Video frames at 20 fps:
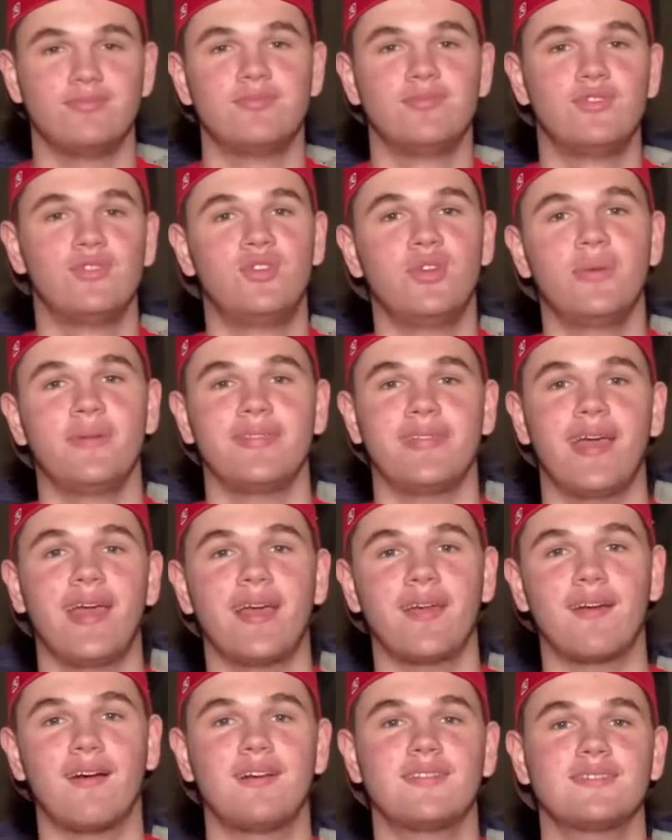doing that
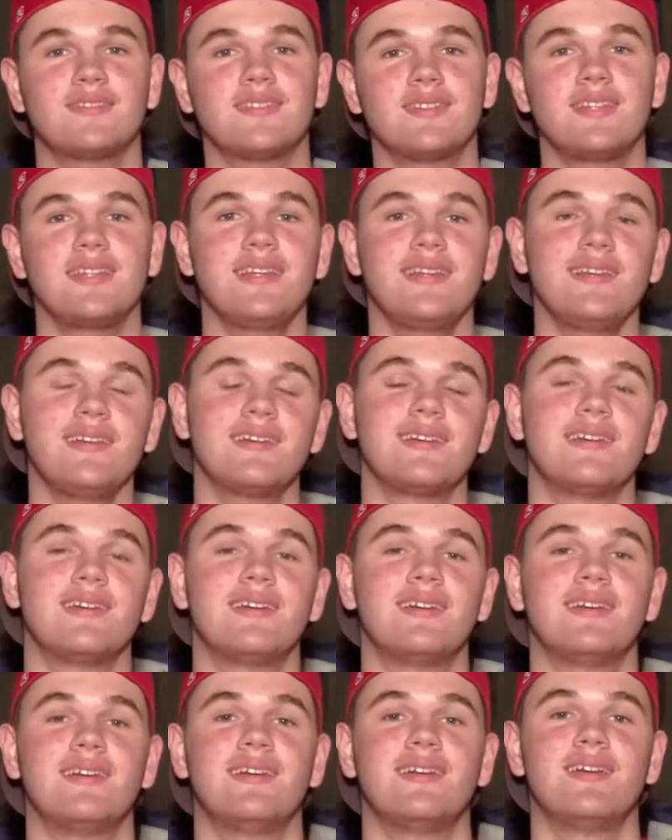constantly
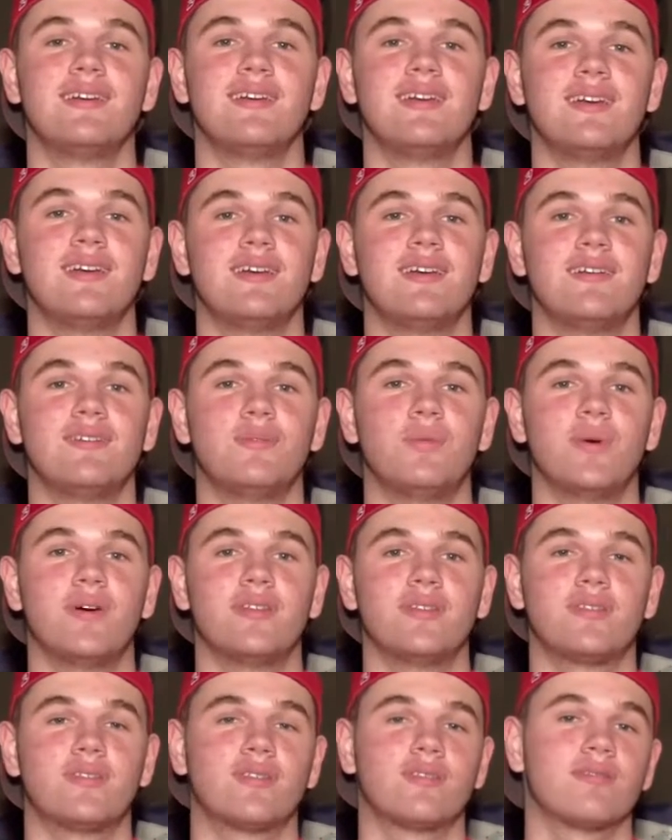
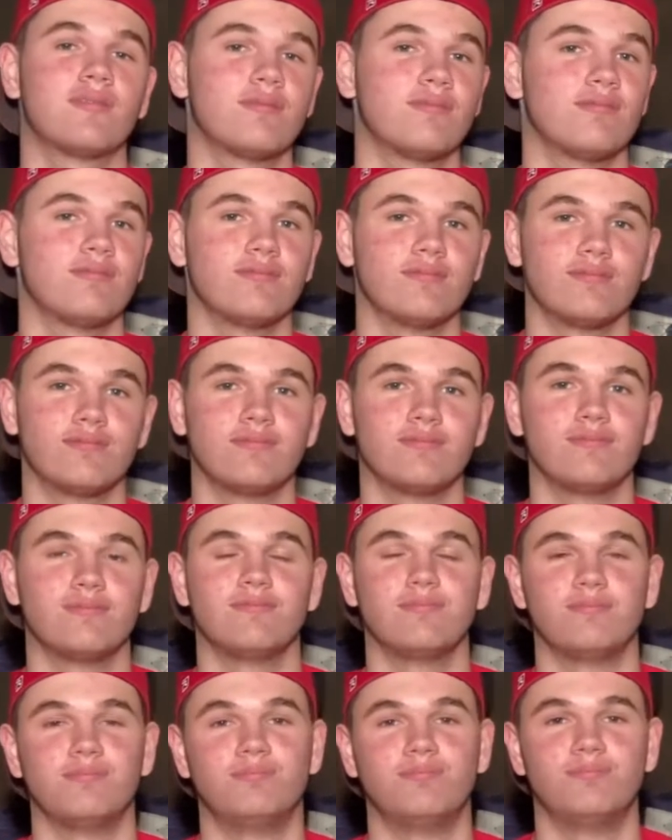was
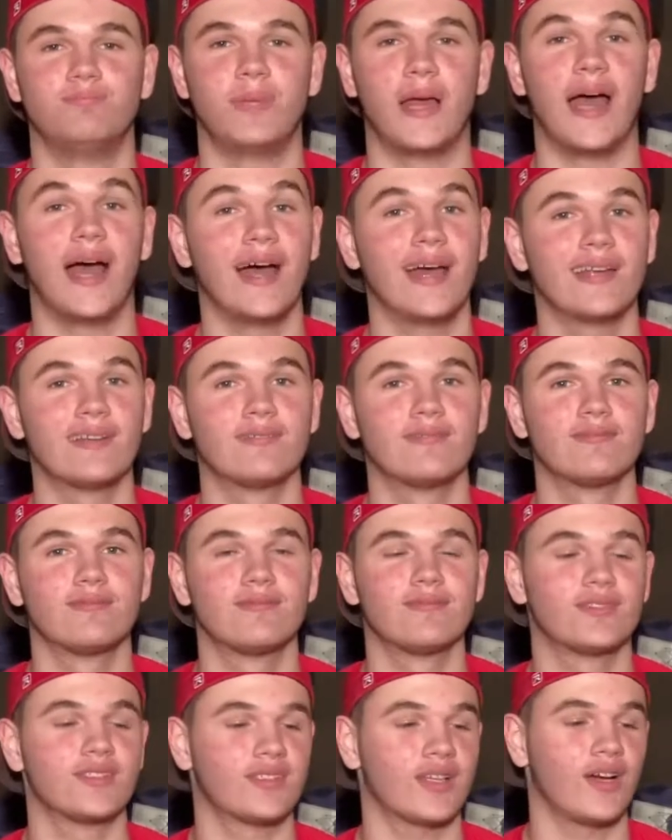bad.
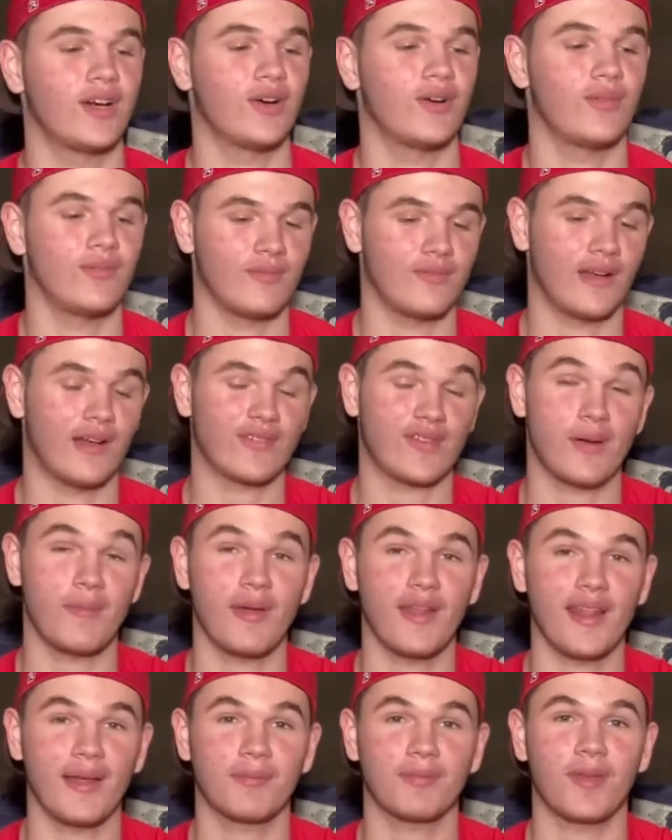So I've got my
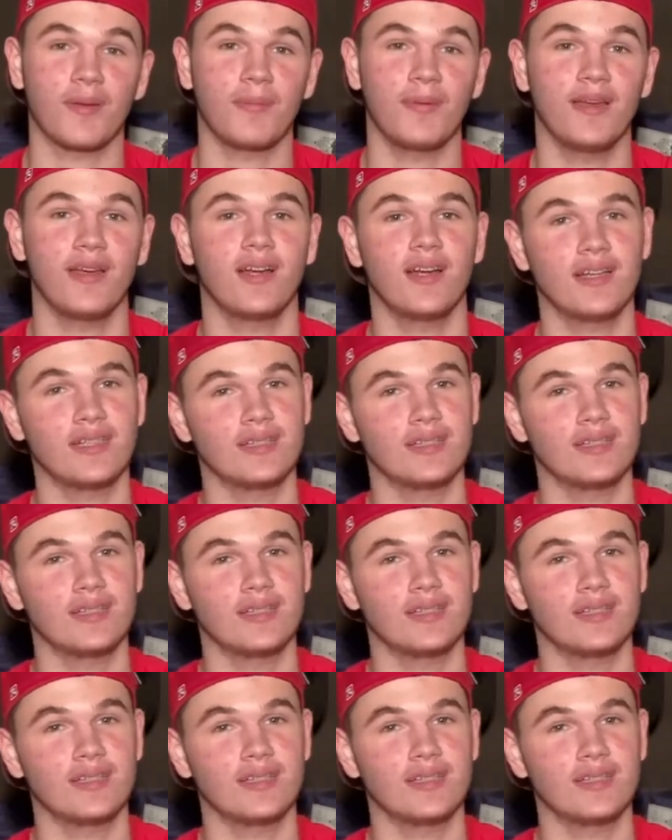laptop here,